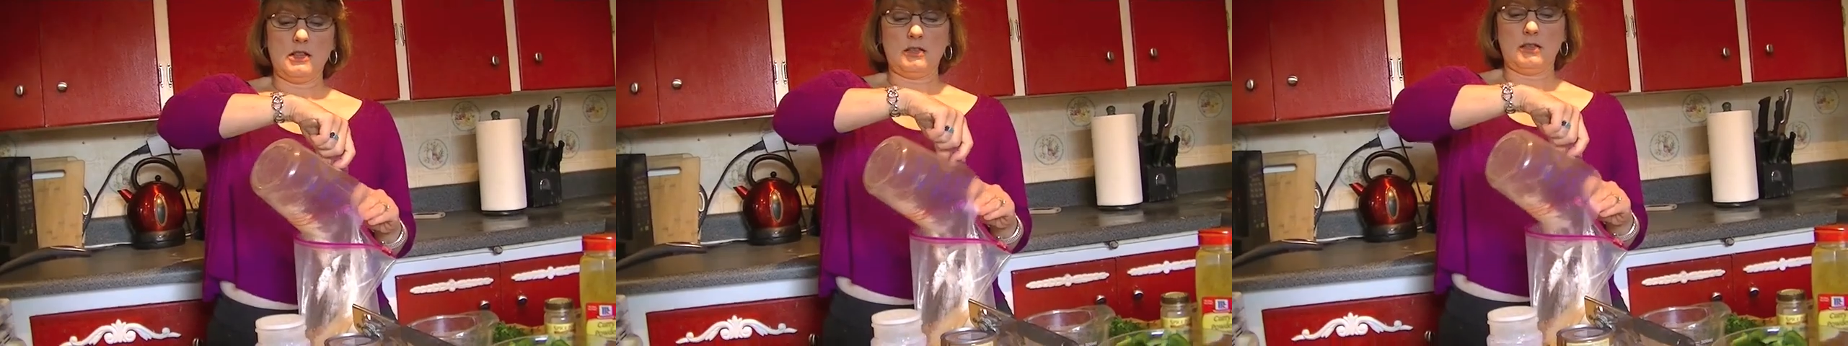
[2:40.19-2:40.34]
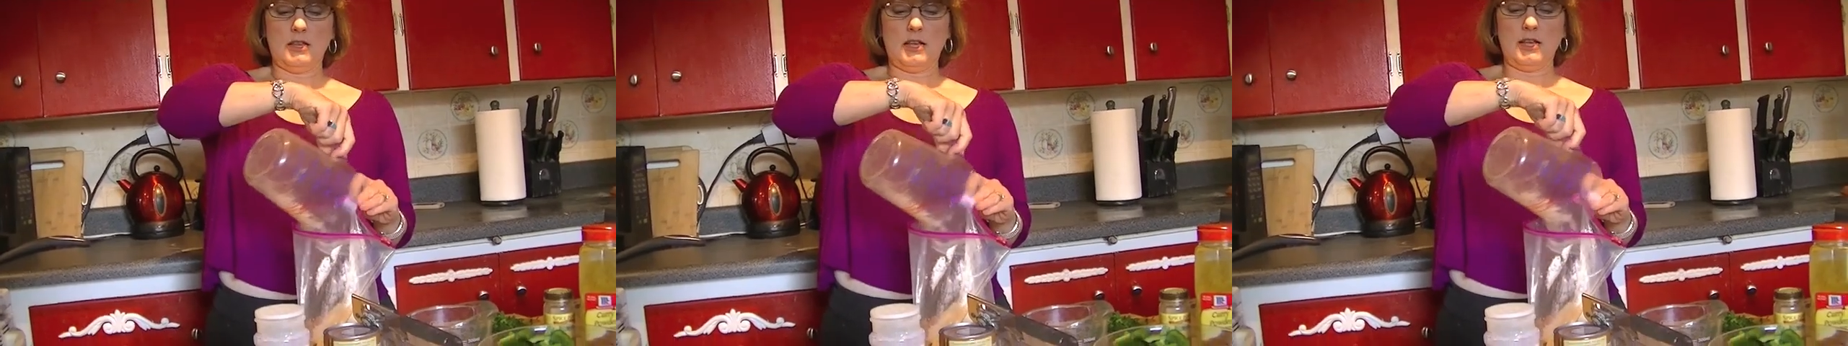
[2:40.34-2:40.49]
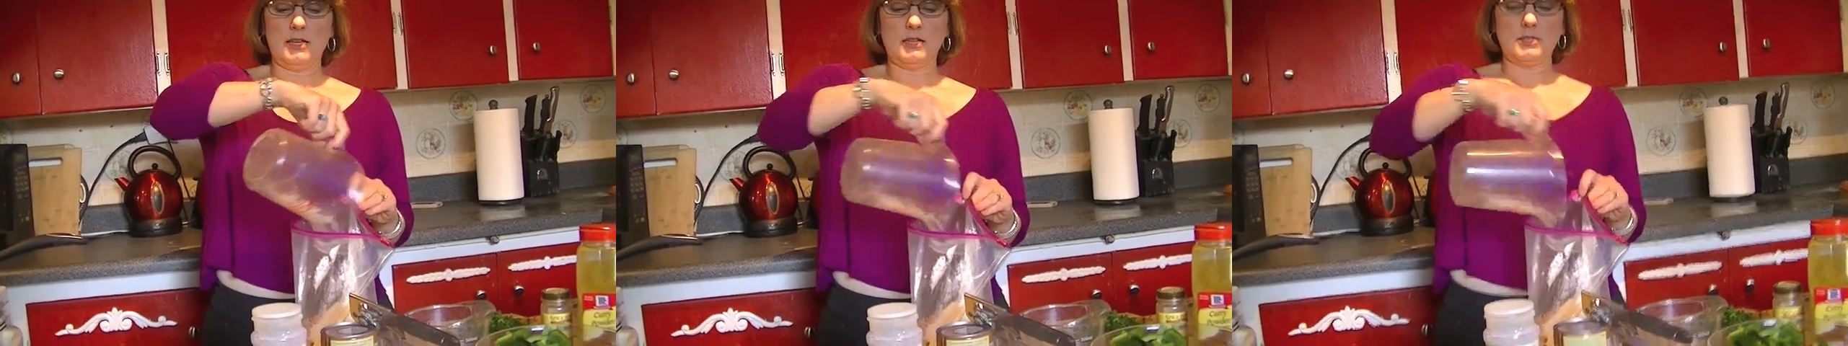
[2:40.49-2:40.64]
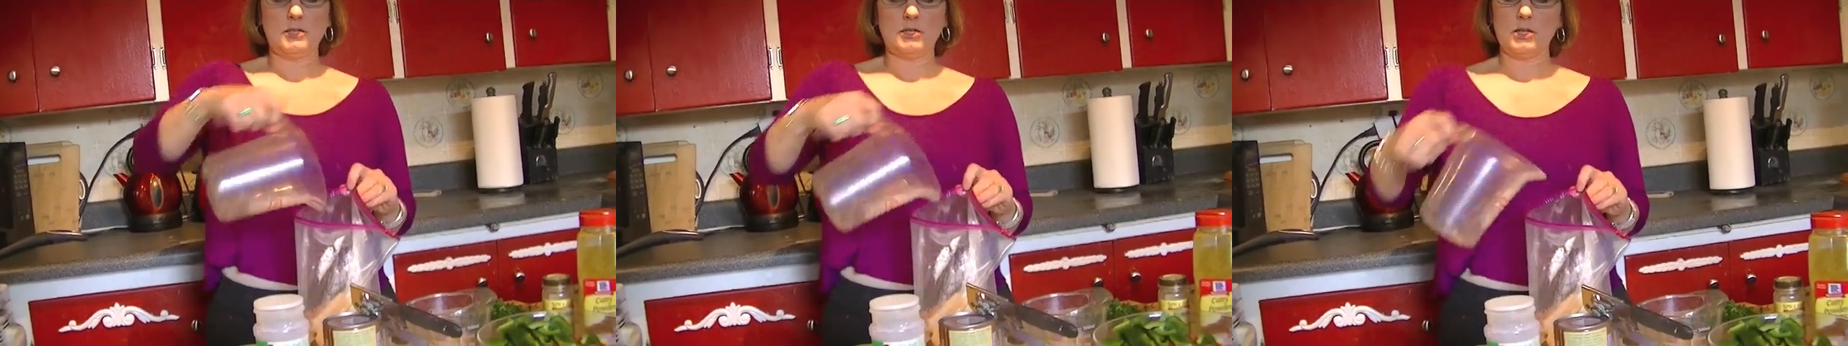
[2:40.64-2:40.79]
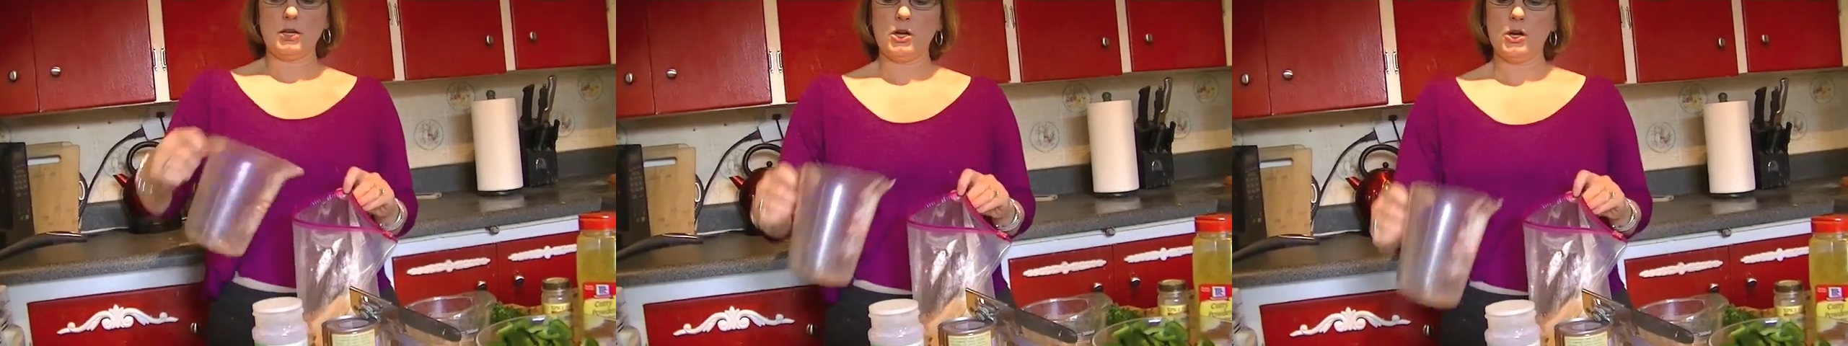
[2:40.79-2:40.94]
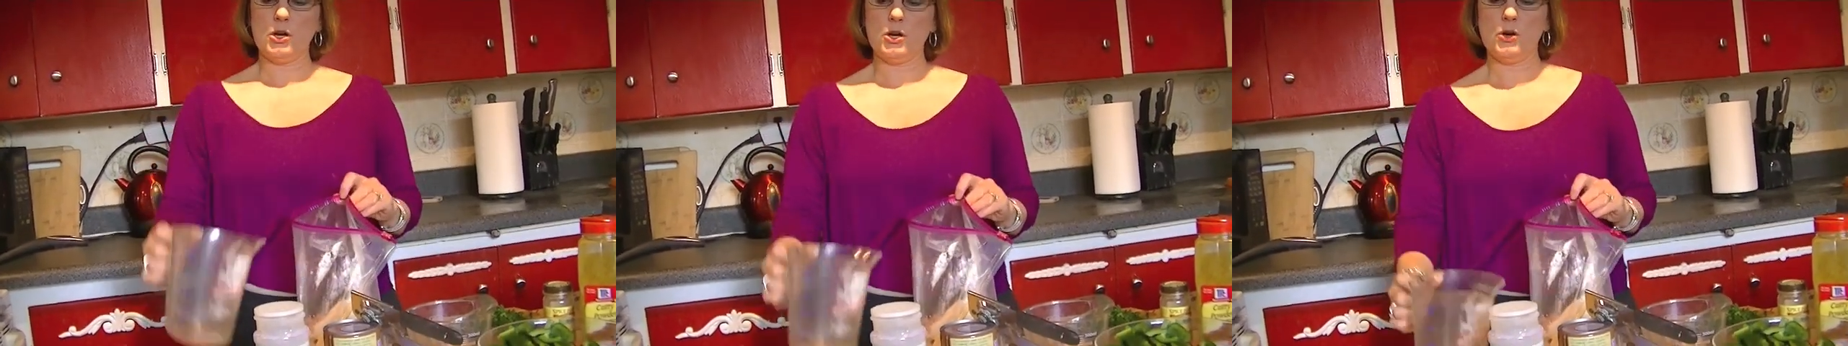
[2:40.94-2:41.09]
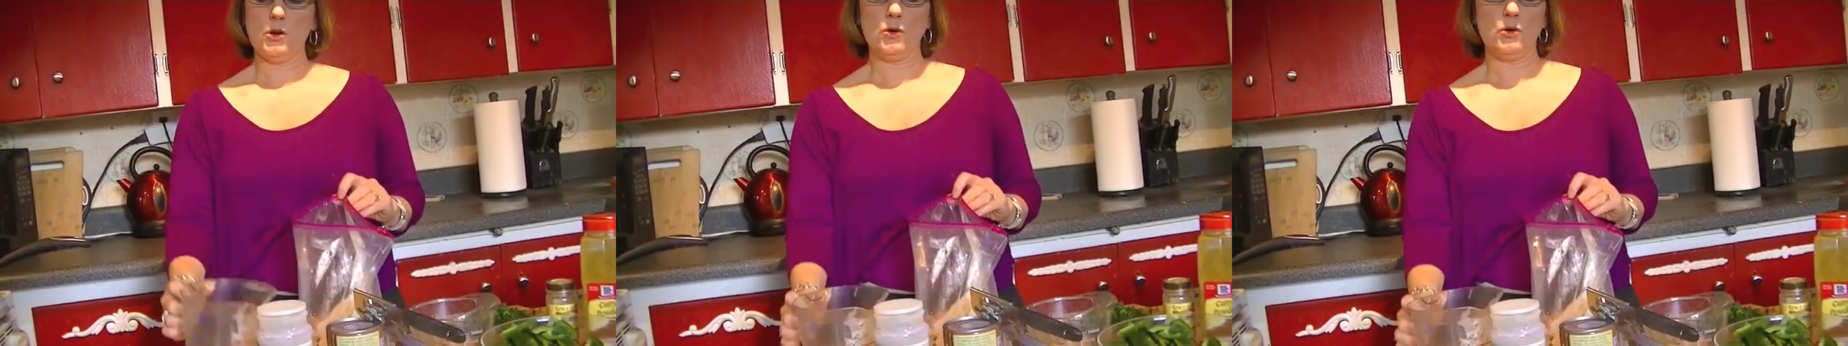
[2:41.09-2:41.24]
like
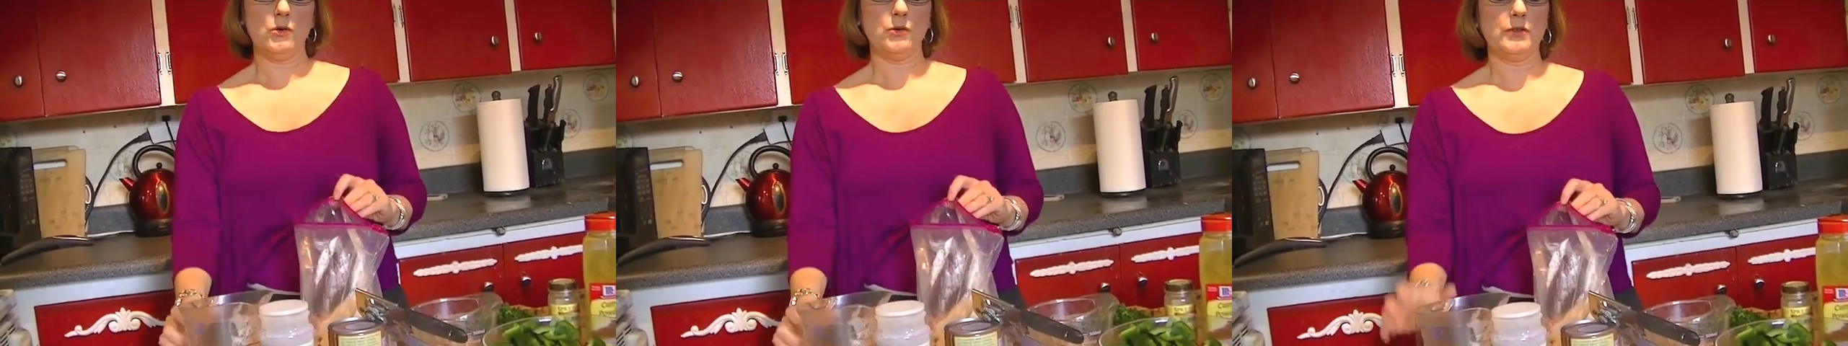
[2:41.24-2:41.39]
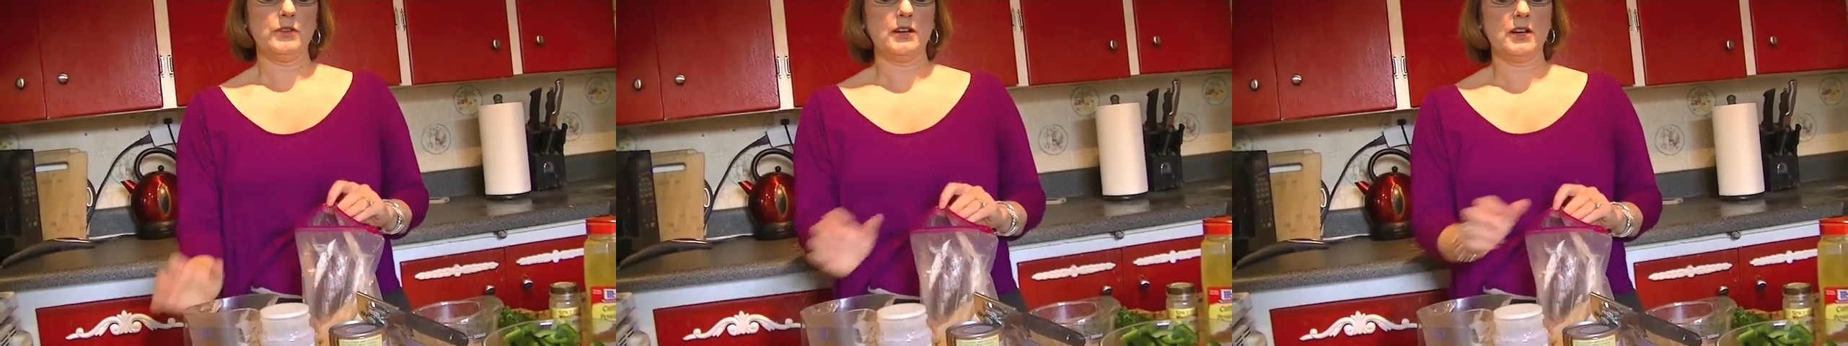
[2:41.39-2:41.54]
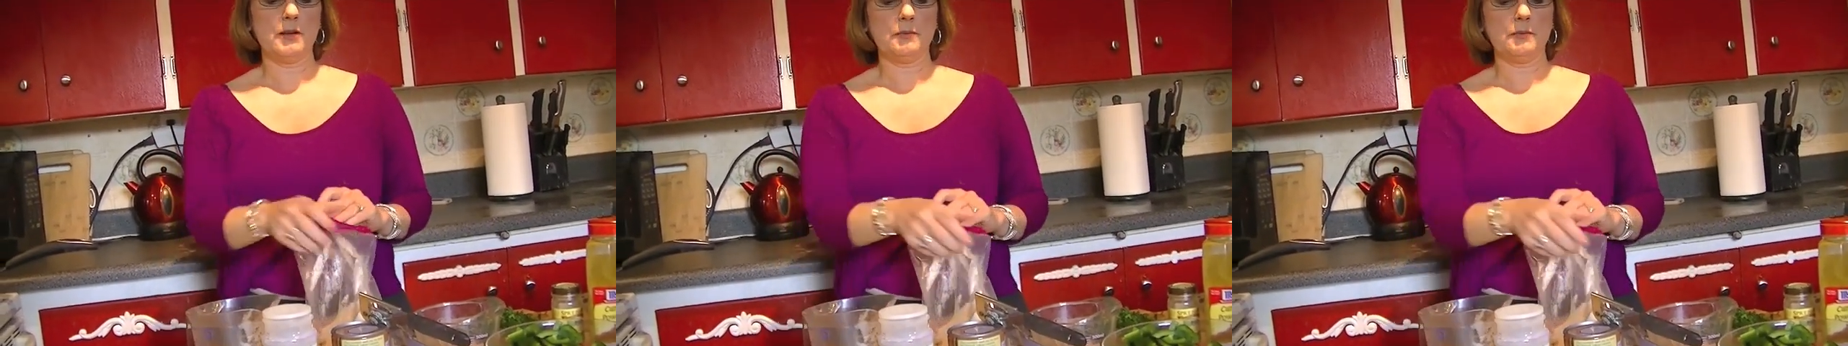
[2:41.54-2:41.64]
so. Then